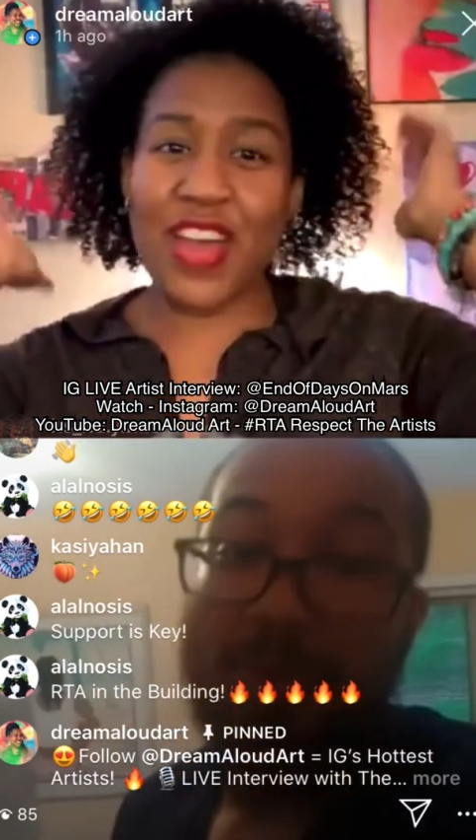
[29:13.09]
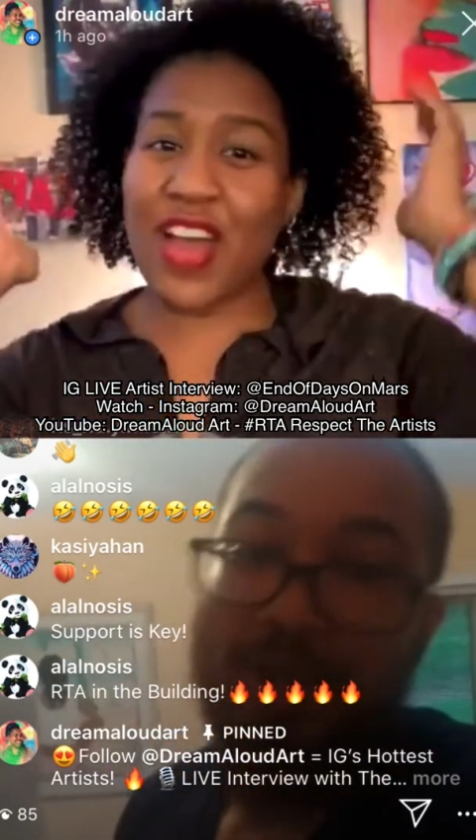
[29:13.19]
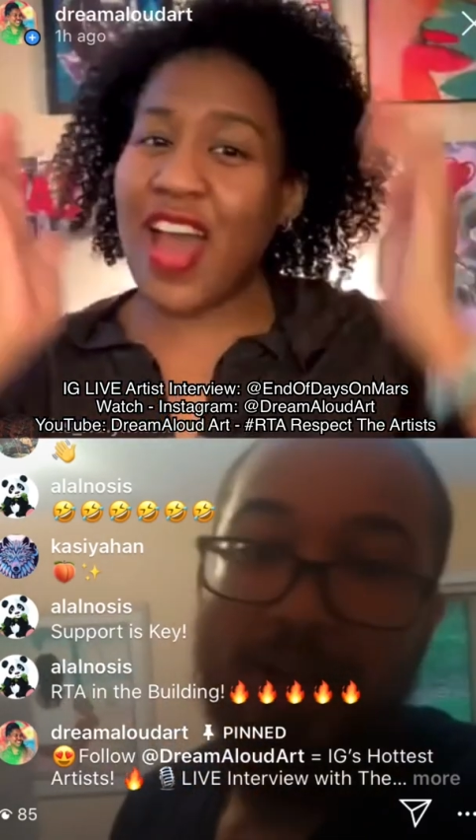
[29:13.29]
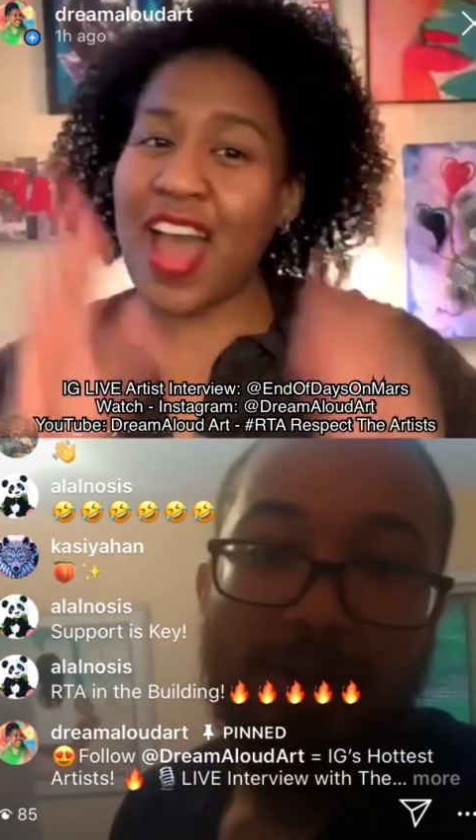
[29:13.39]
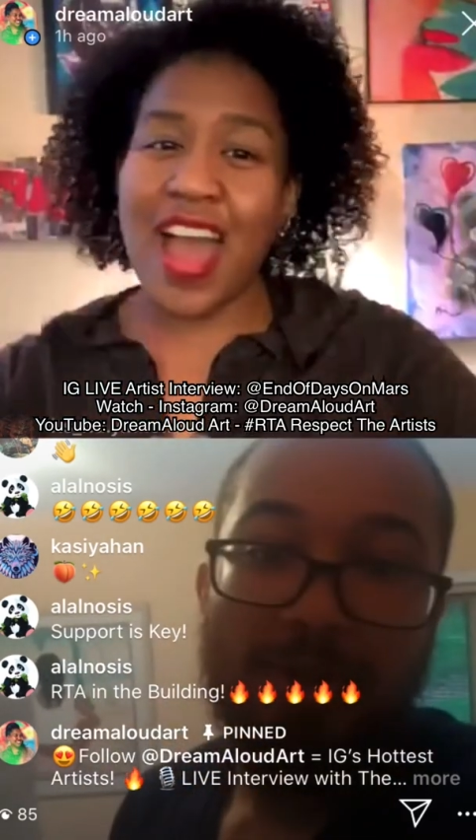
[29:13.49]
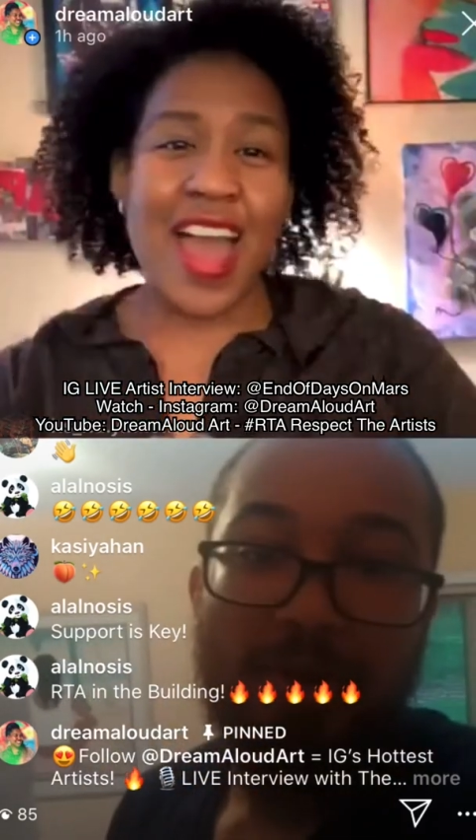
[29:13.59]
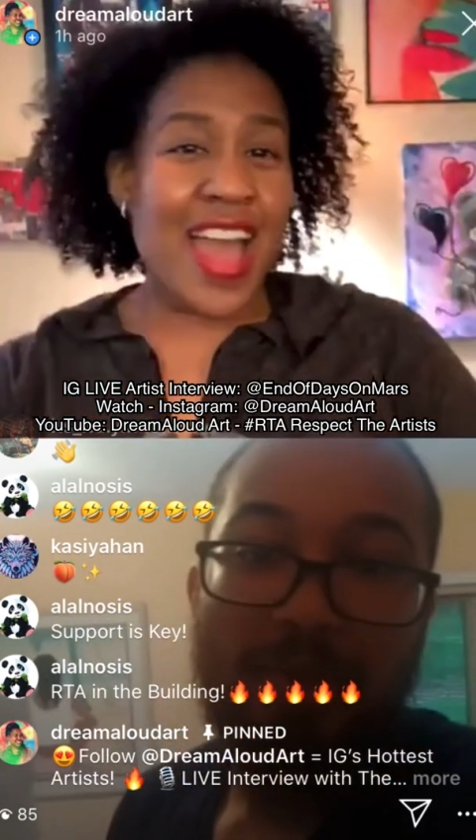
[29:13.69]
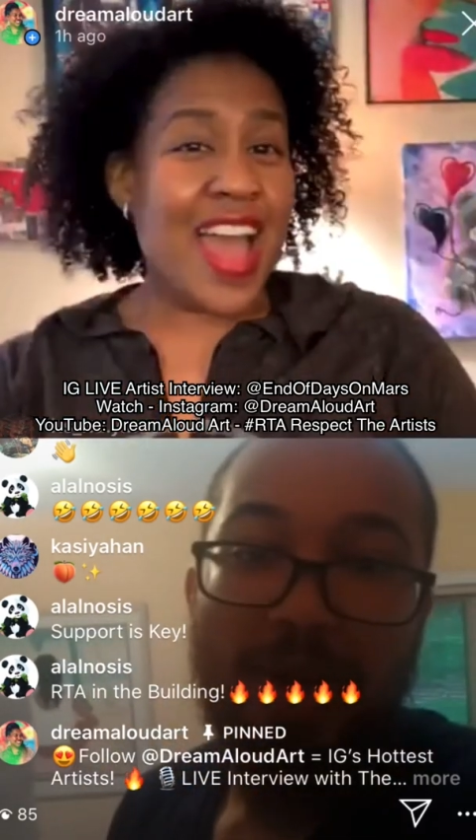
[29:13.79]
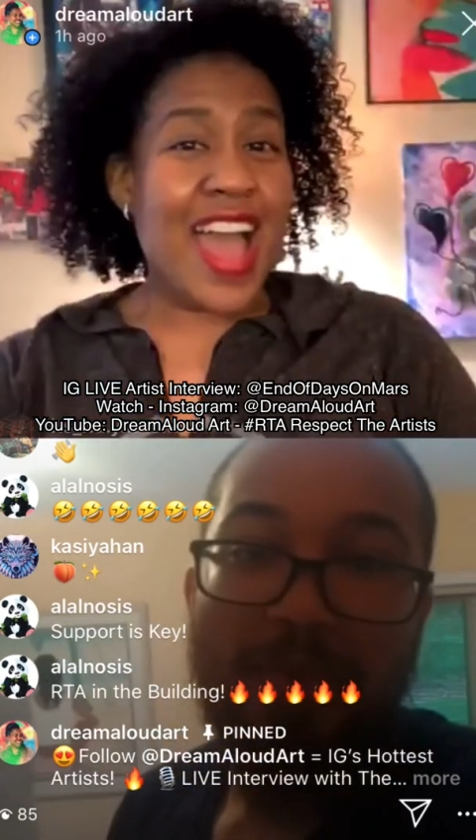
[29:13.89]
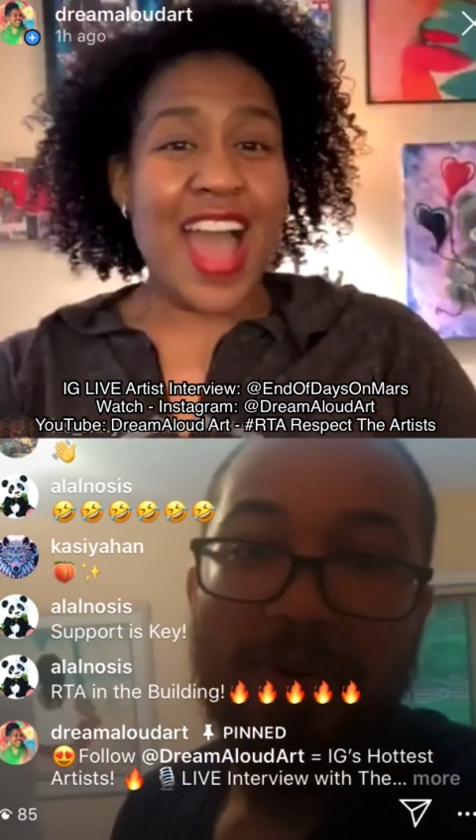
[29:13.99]
3 people.
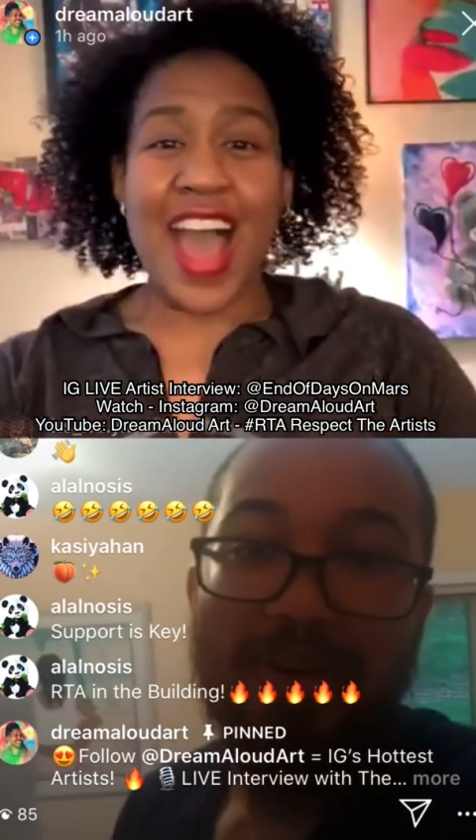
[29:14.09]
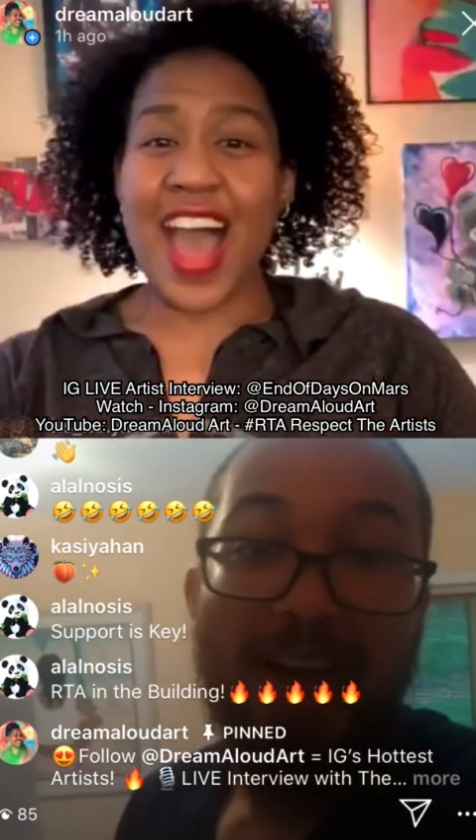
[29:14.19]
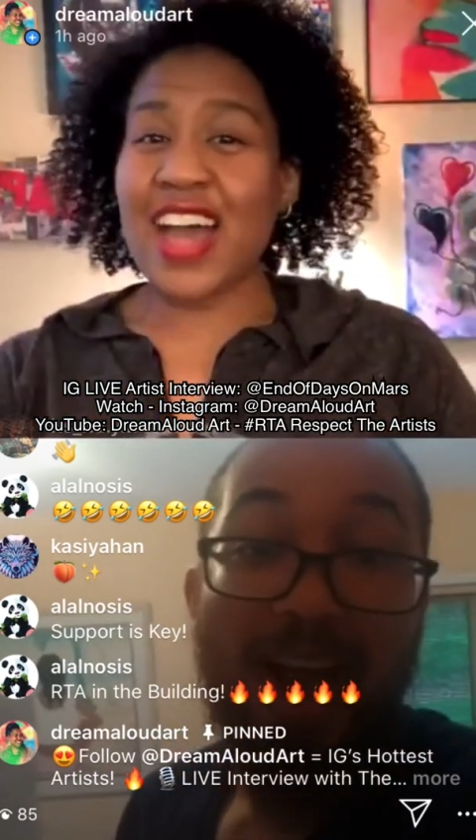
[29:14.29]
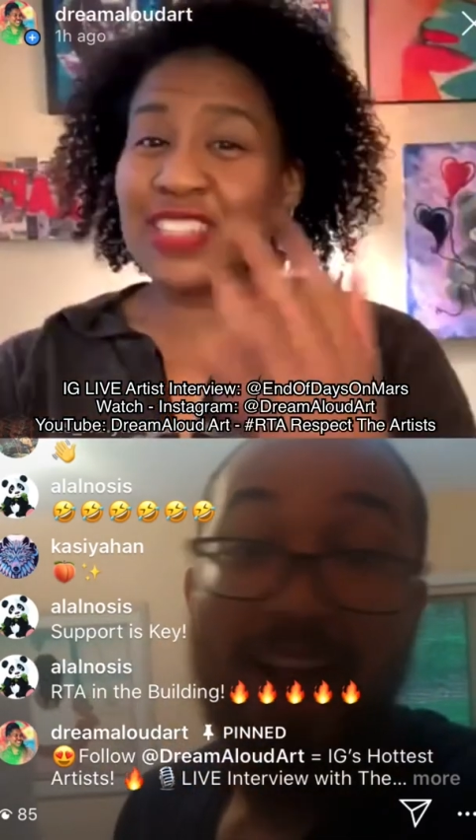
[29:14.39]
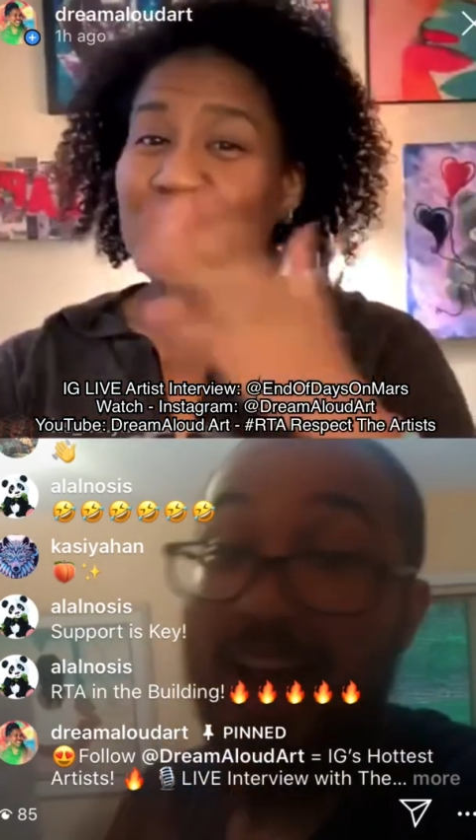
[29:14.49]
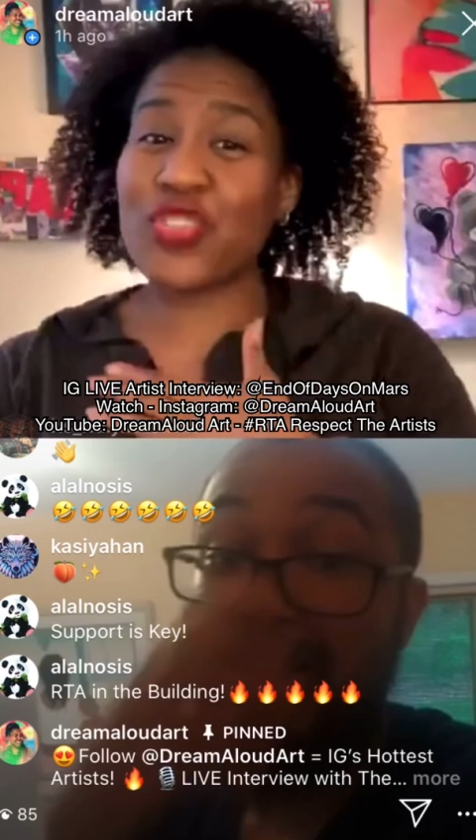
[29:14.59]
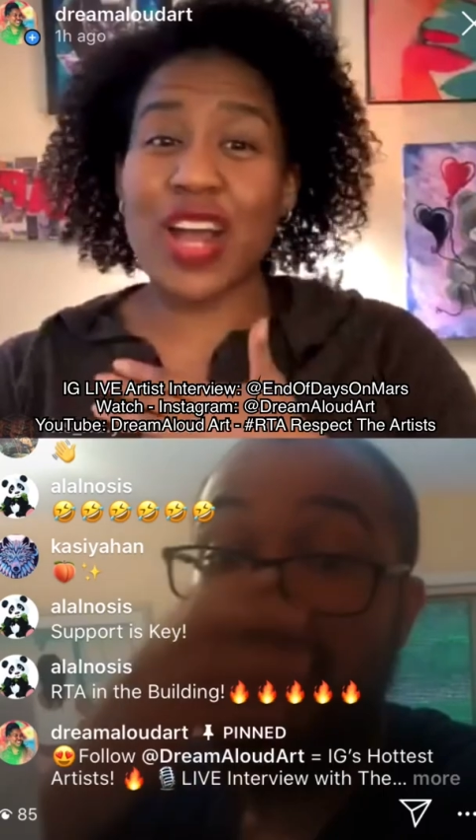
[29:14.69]
That's something.